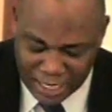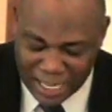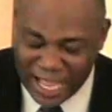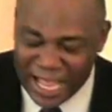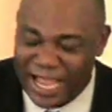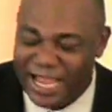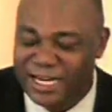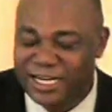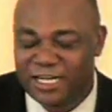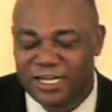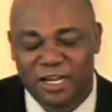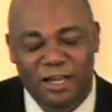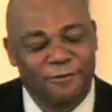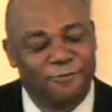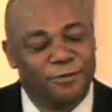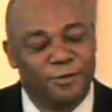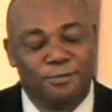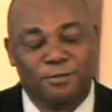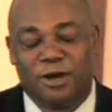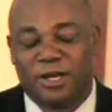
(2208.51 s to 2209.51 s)
I didn't
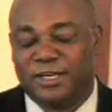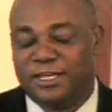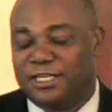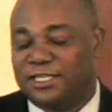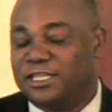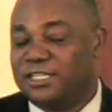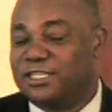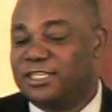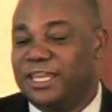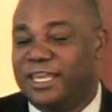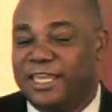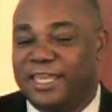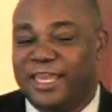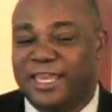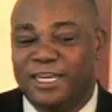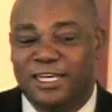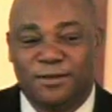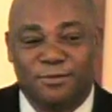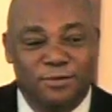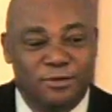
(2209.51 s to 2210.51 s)
have the money to take
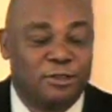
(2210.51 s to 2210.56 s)
any.